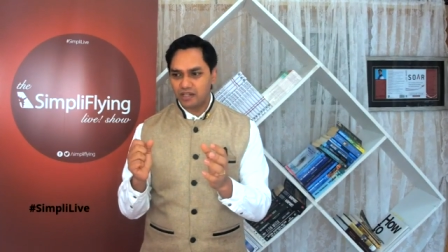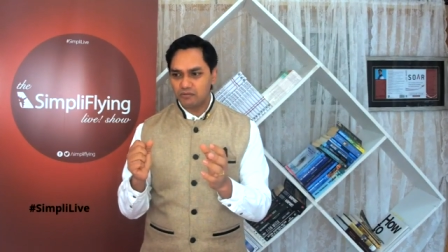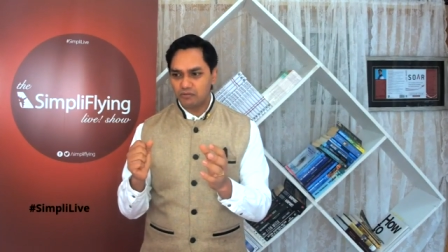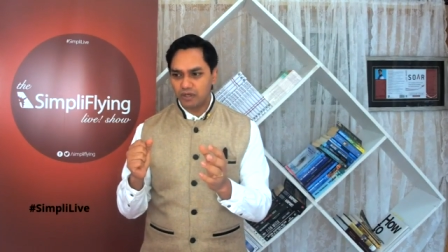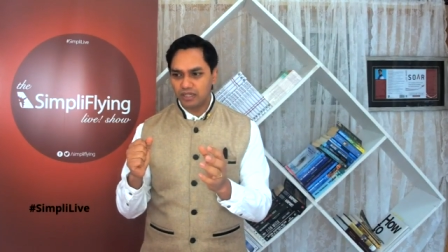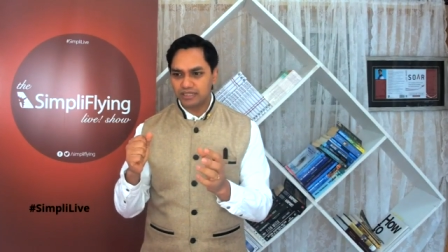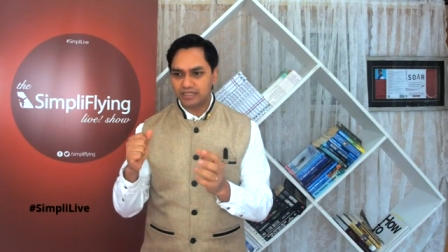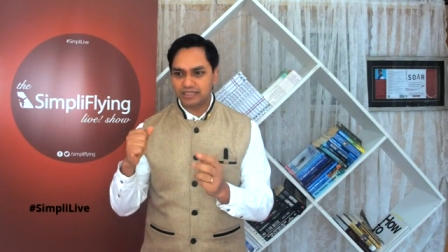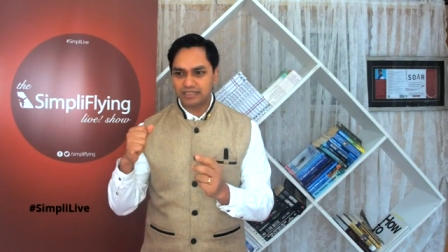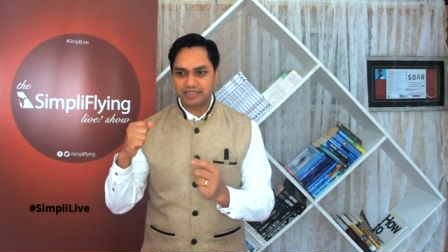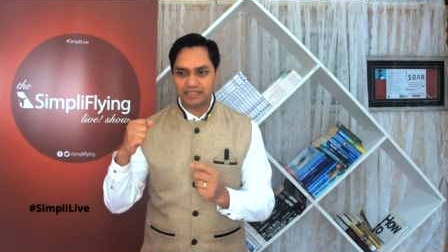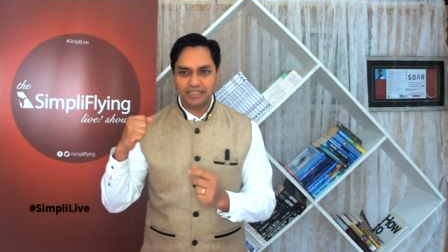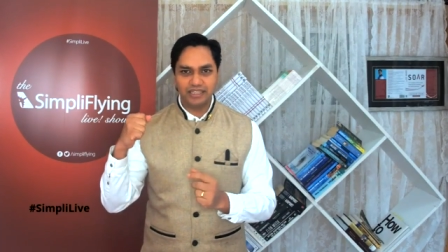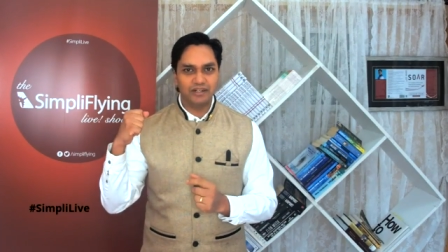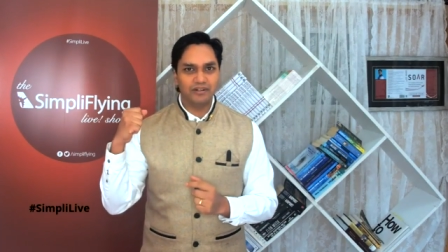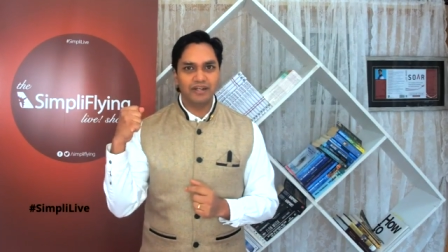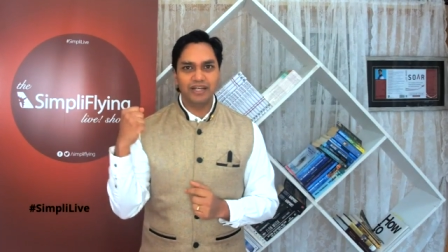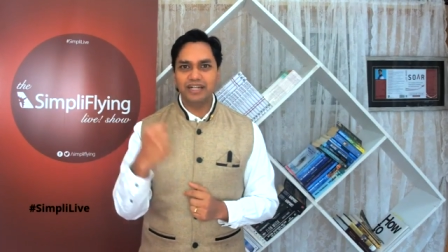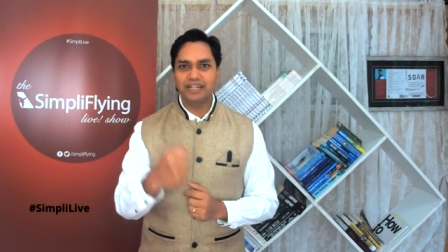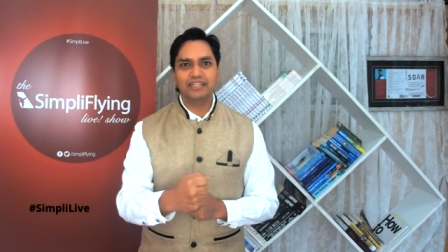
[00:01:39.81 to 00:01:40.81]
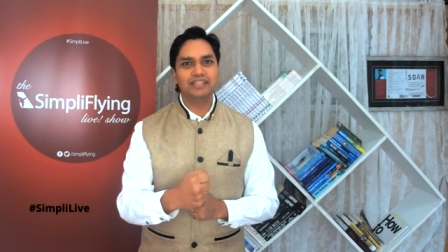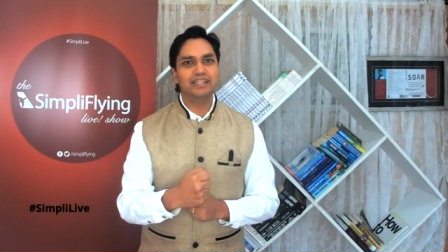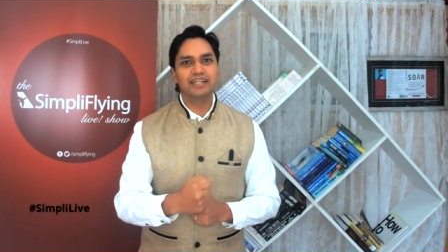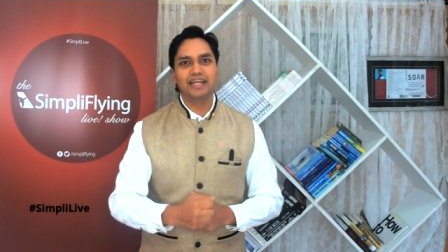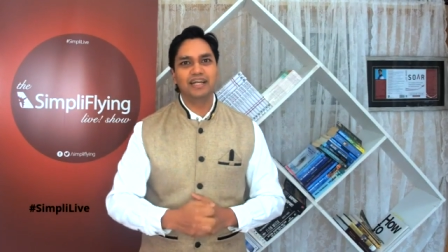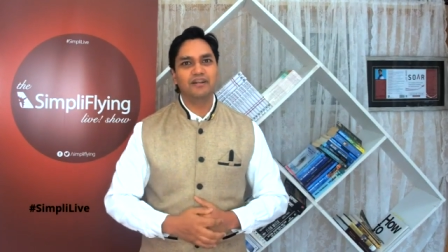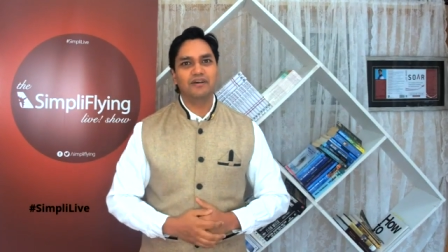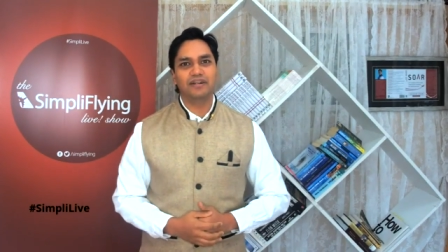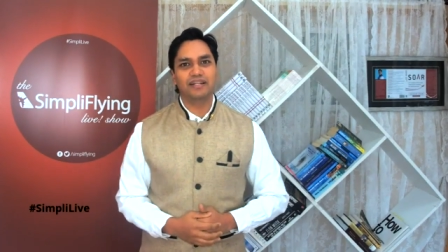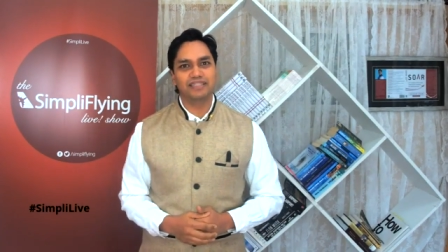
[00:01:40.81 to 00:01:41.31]
was, hitting the
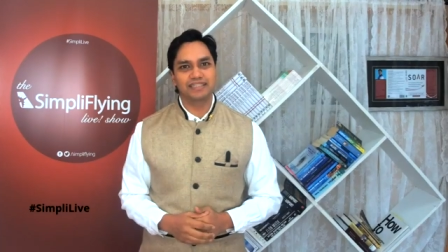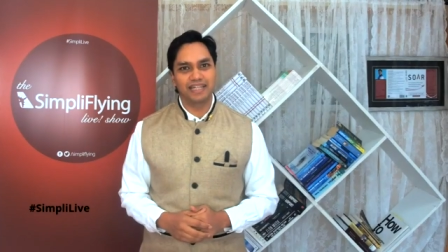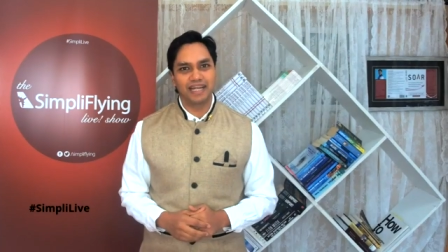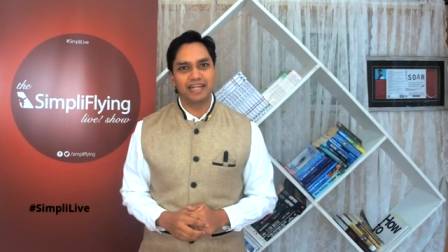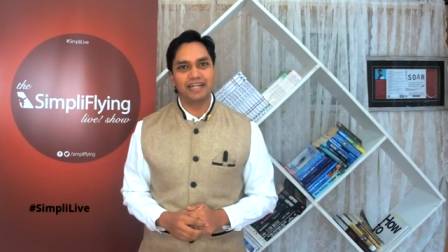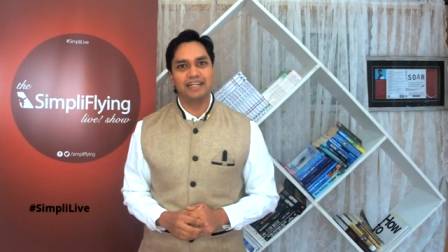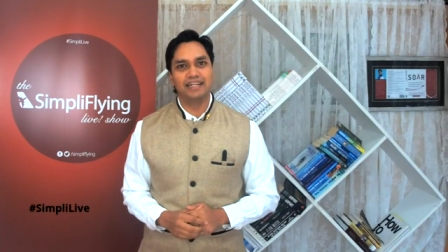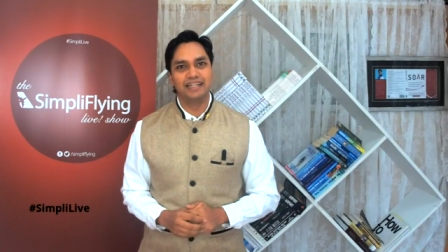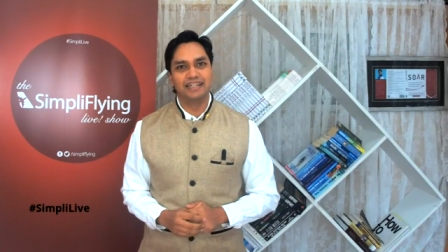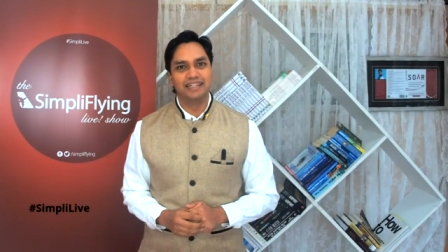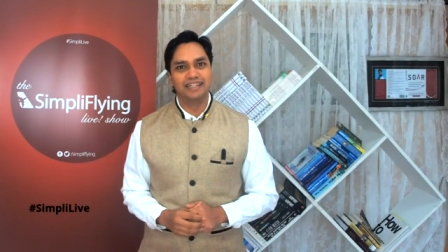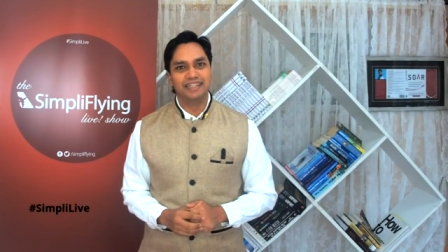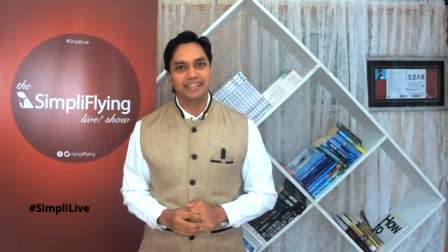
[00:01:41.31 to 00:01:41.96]
nail on its head.